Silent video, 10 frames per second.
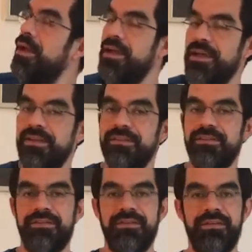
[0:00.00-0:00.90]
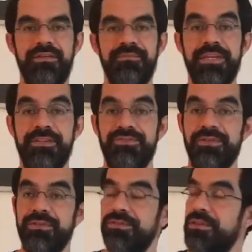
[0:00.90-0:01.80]
And begin to
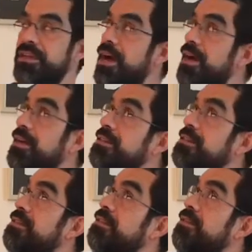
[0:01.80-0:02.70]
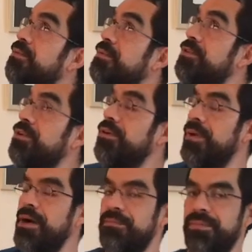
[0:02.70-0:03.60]
include the eyes when you go
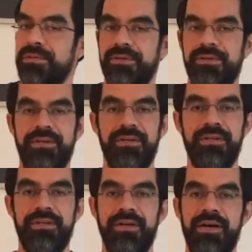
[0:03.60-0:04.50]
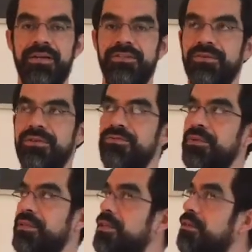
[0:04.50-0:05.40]
up. And notice
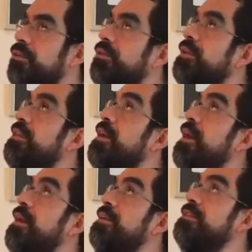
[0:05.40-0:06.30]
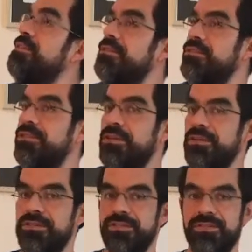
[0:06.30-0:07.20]
what including the eyes
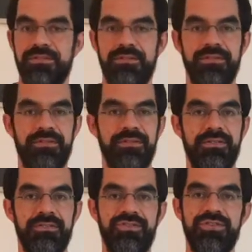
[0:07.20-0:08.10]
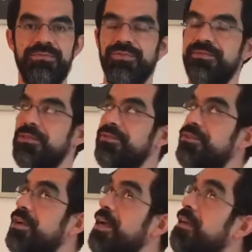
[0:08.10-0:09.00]
does to the movement of
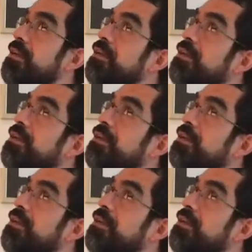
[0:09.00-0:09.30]
your head.